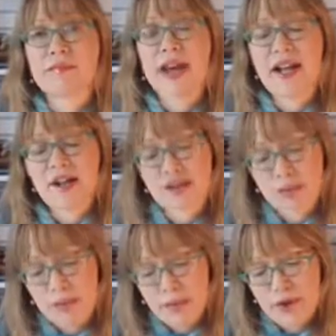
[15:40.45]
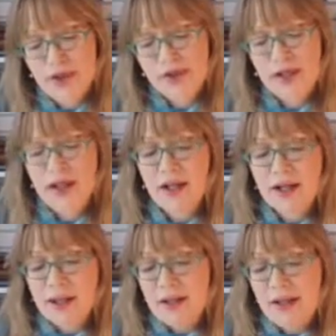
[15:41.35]
I also propose,
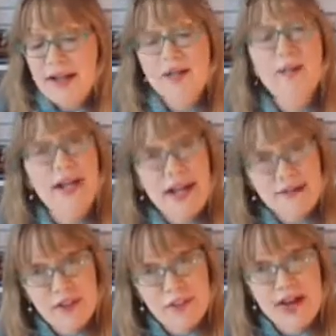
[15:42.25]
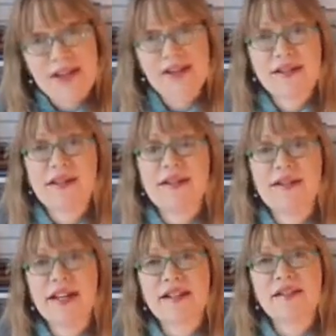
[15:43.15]
as many have in the past,
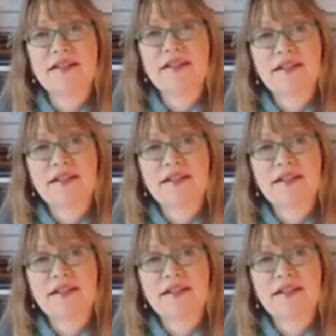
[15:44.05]
that